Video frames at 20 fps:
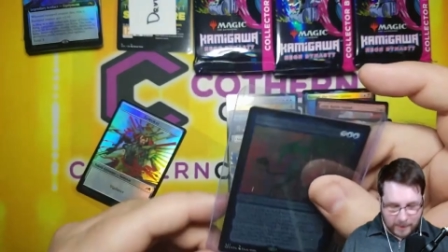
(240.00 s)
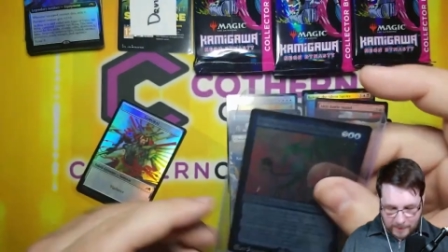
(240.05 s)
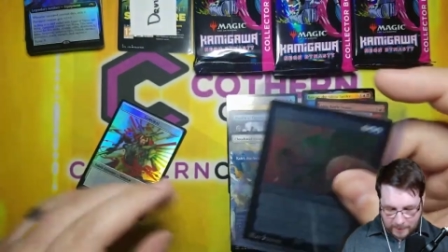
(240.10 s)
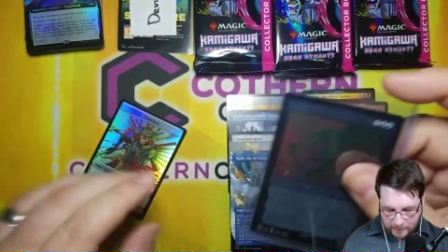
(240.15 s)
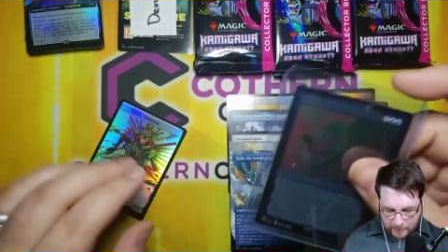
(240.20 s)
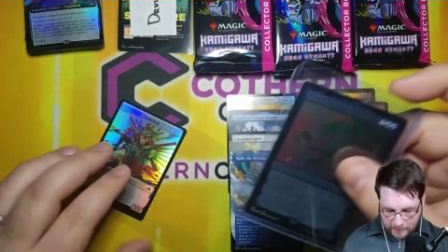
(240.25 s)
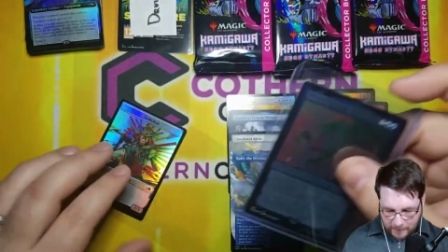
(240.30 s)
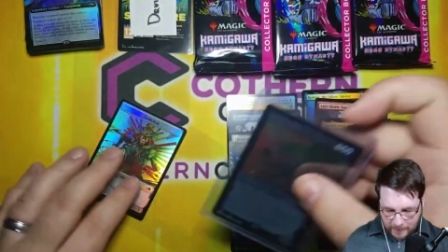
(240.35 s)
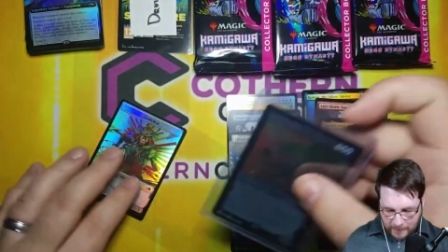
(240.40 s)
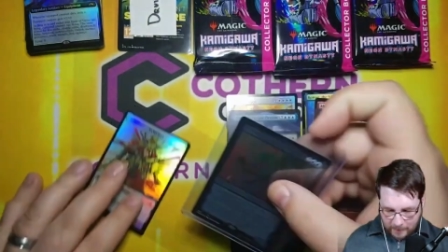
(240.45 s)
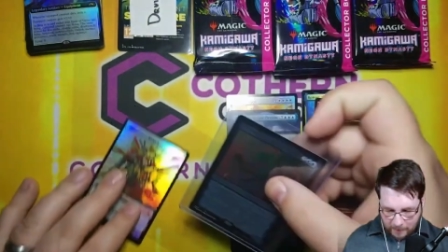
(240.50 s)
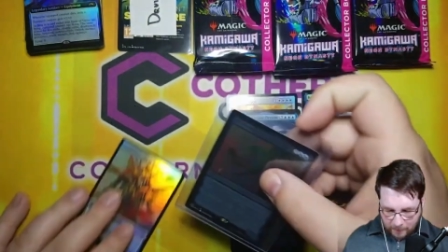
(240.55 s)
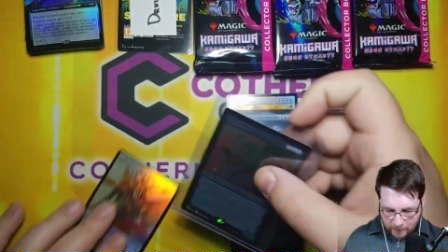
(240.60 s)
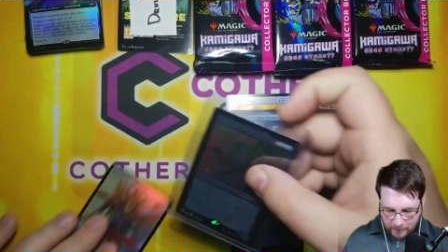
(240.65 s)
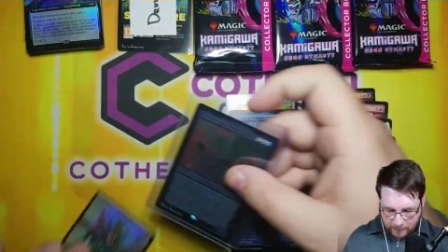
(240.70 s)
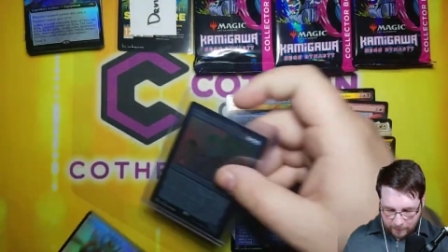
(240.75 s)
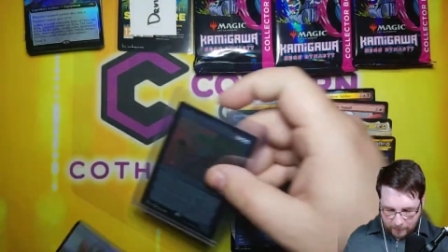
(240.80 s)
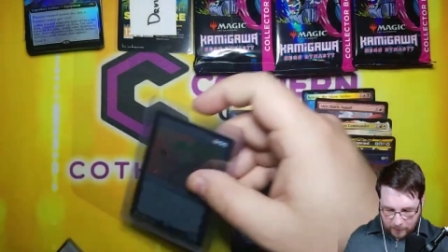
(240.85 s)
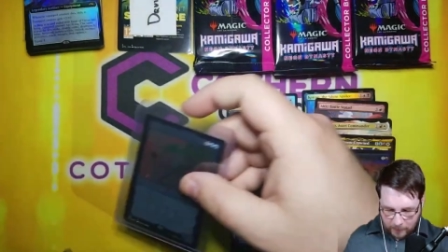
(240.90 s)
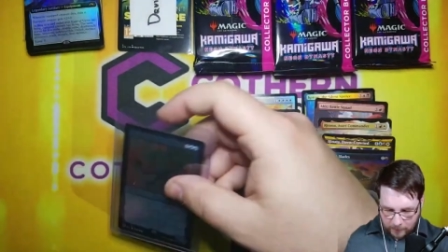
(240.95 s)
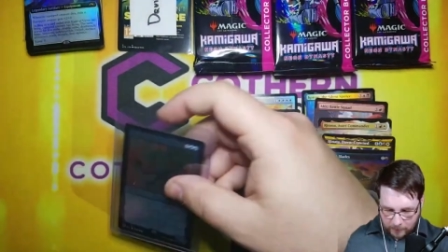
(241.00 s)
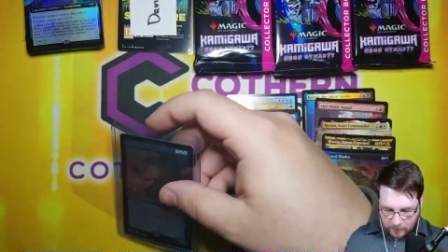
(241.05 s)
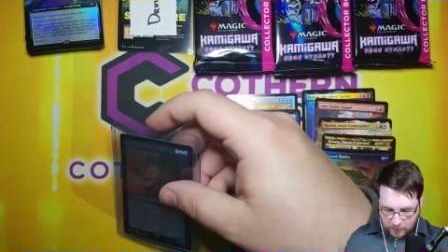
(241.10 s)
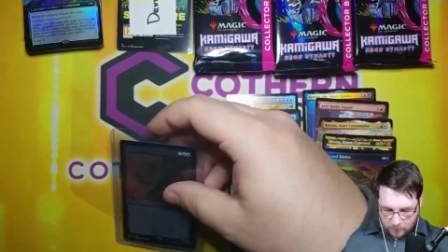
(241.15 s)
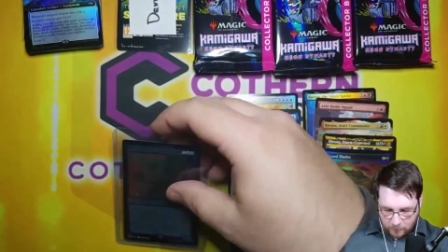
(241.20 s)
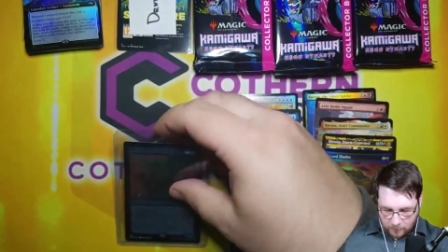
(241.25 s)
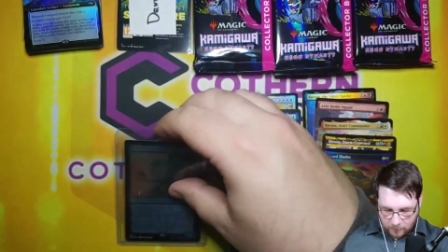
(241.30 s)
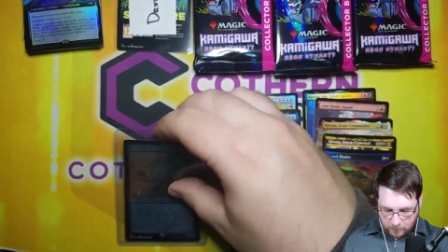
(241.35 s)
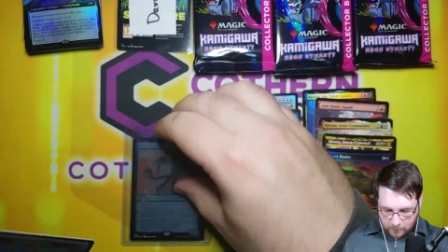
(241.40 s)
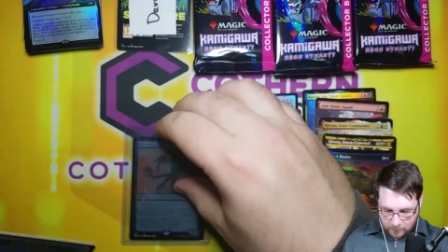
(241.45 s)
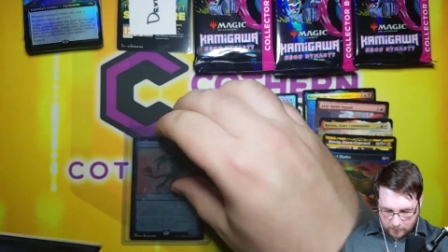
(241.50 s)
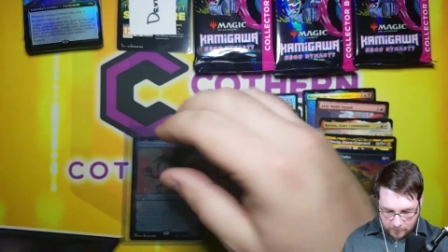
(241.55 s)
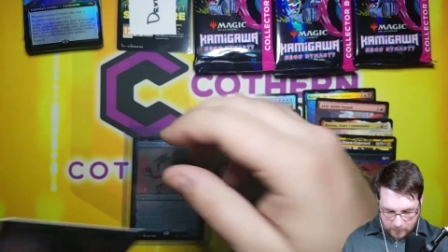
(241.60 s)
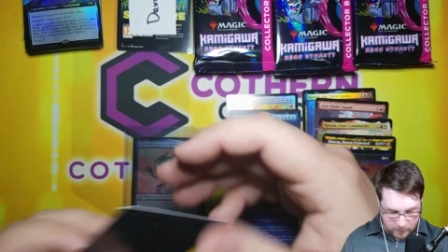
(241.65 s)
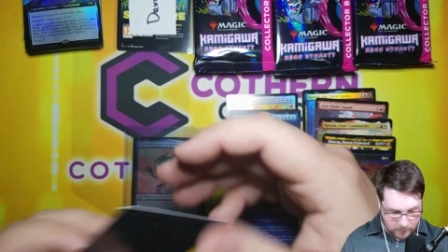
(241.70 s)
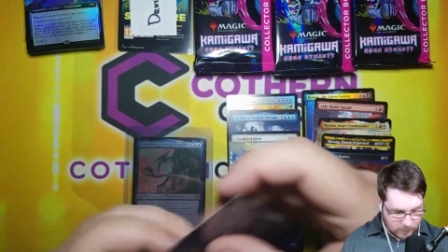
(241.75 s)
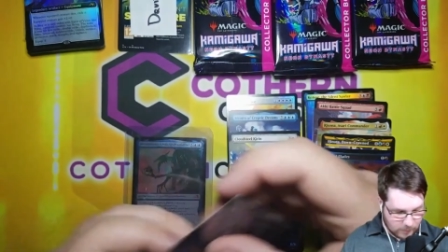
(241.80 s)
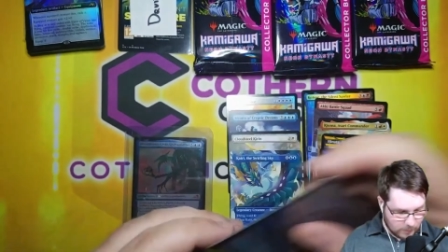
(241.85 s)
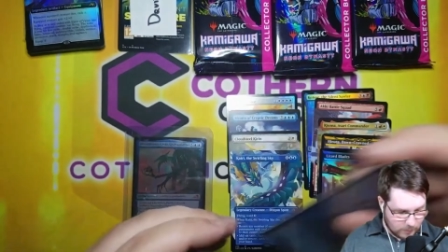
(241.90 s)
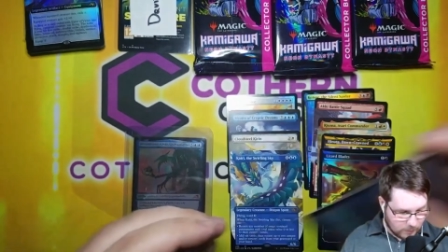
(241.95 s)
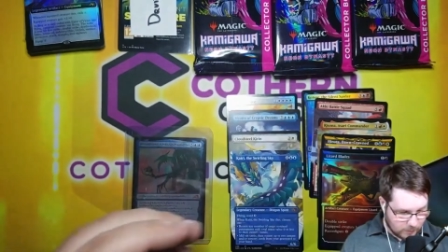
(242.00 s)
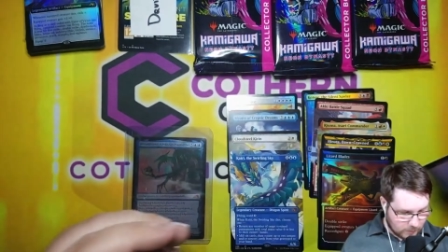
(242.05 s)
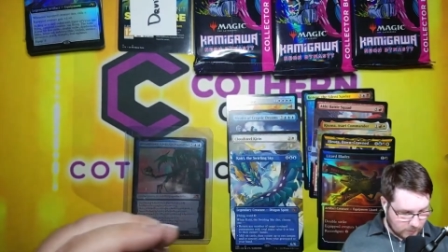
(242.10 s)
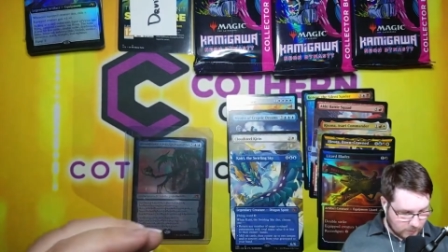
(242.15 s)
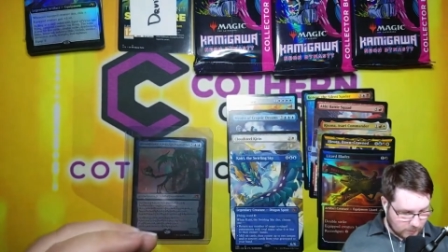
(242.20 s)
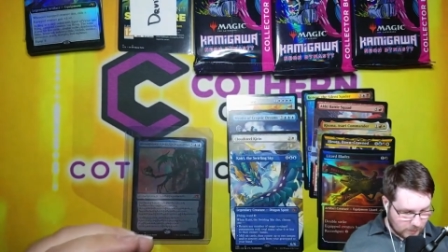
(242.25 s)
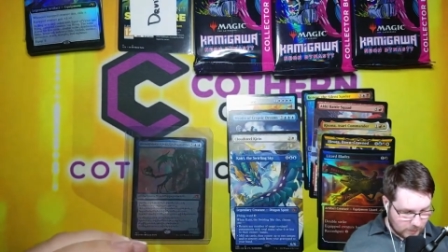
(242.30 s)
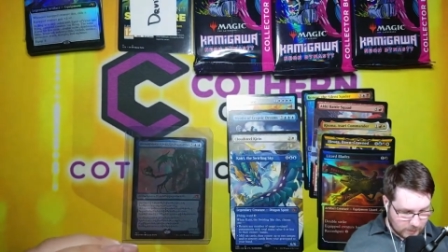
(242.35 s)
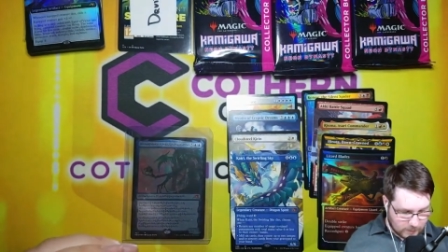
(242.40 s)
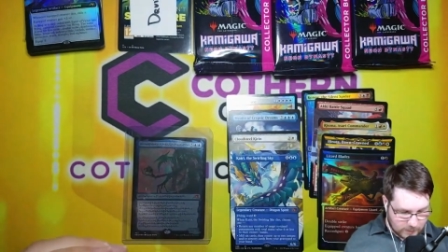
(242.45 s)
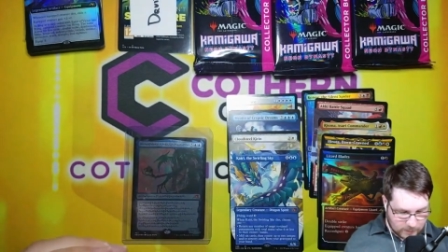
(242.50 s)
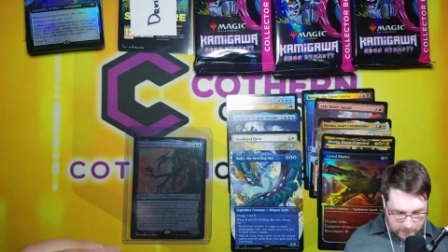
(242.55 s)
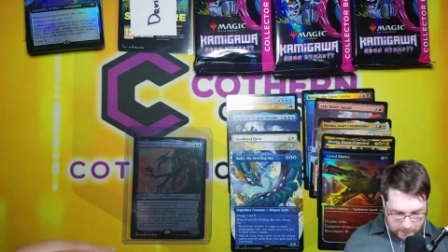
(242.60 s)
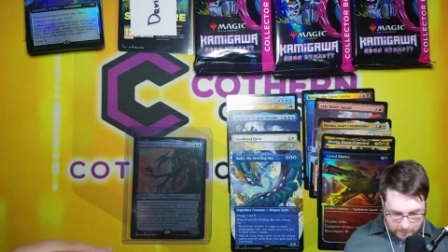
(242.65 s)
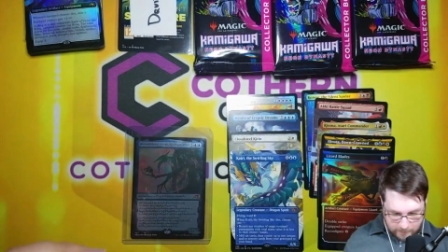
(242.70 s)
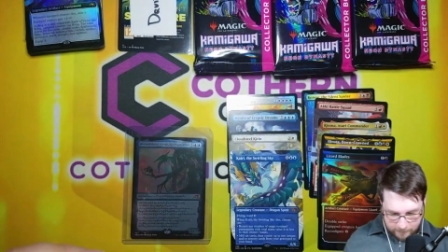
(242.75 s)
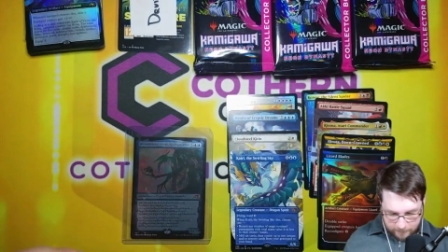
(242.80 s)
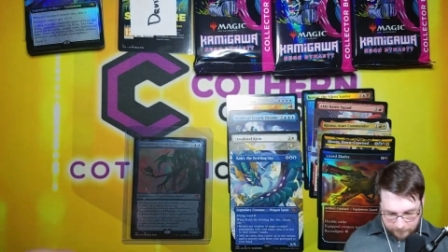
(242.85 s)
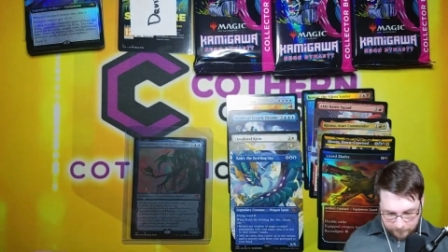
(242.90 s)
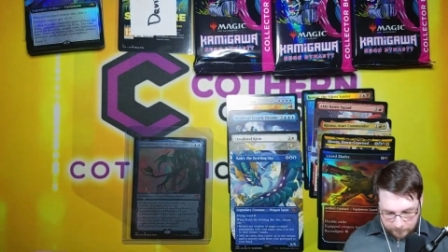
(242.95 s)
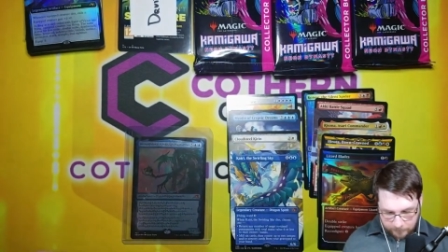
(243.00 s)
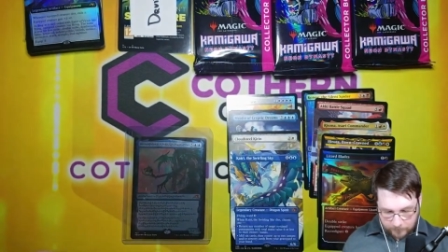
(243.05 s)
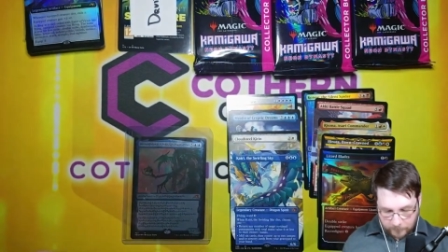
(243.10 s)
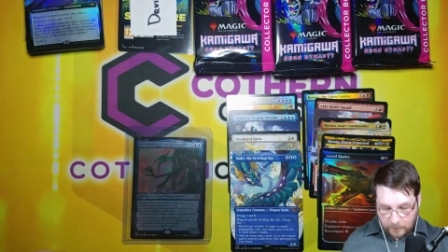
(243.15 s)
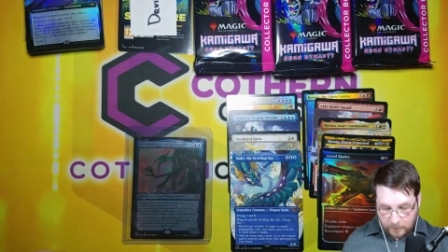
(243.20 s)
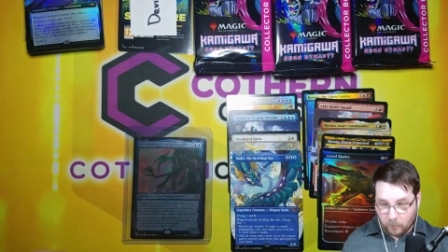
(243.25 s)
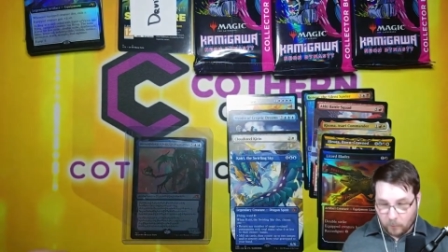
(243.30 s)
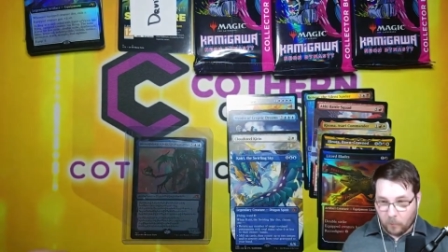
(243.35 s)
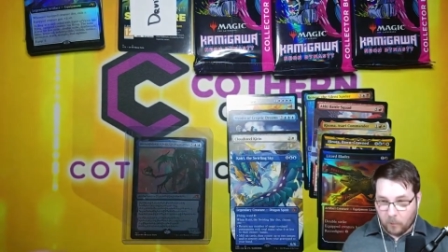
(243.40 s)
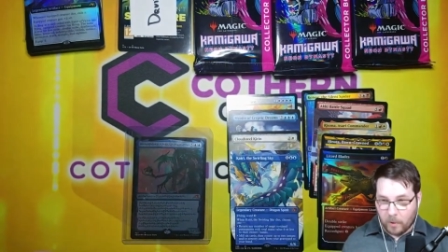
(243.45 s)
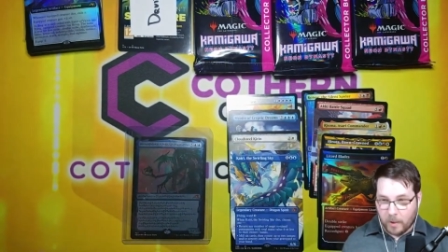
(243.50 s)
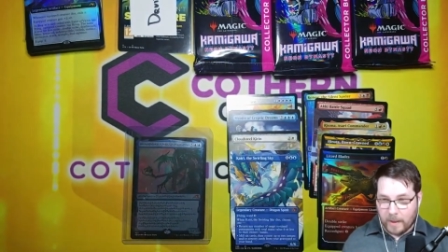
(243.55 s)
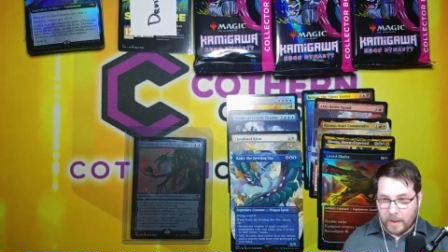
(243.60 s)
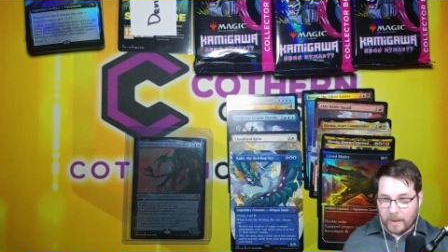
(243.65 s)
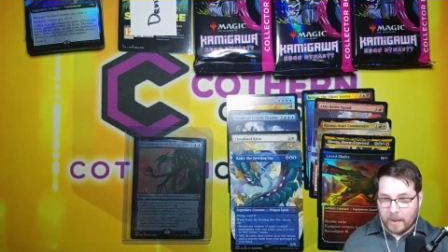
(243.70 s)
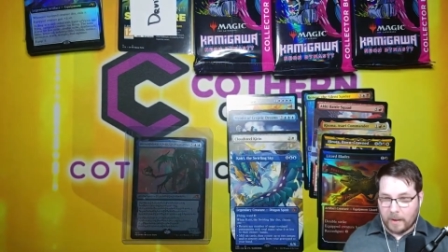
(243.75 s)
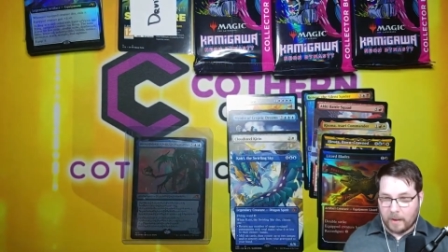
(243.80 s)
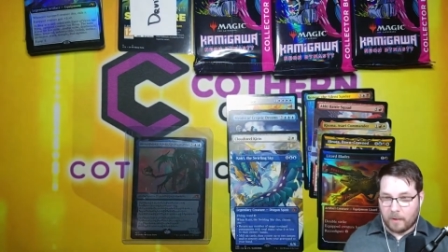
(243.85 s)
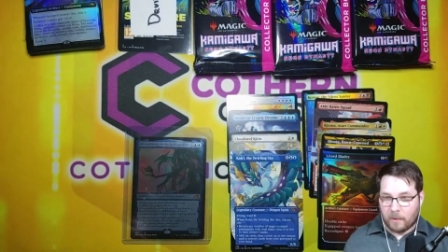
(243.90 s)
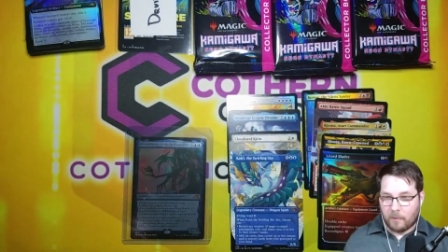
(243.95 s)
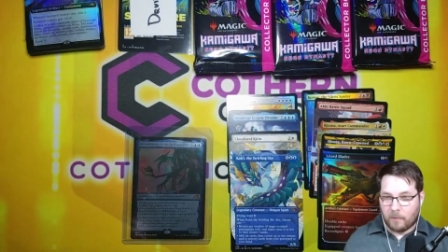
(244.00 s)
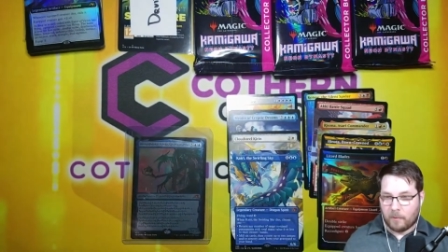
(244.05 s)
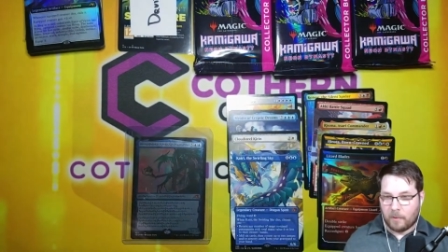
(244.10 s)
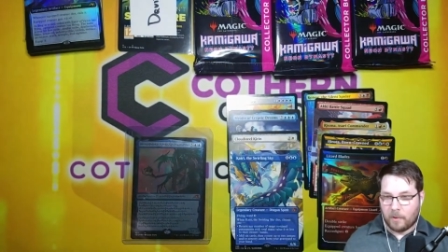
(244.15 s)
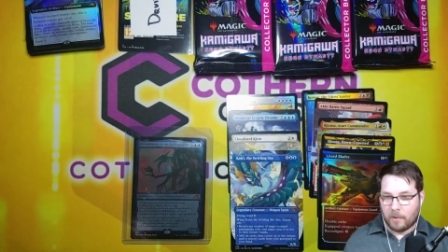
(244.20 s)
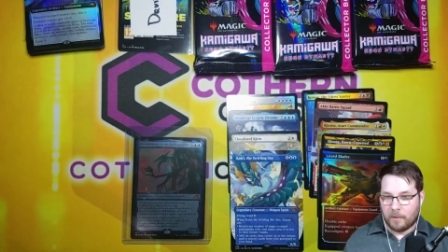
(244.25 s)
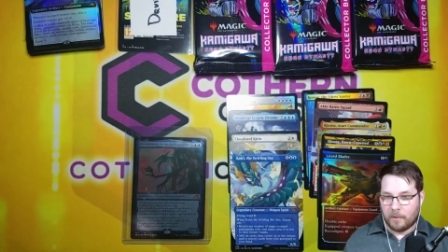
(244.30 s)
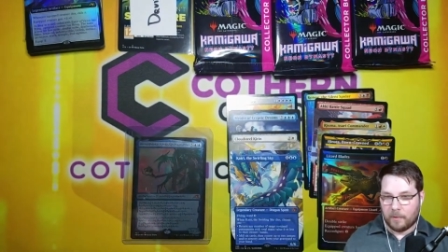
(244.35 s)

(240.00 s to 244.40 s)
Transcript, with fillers: get to count up your total. Um, wow.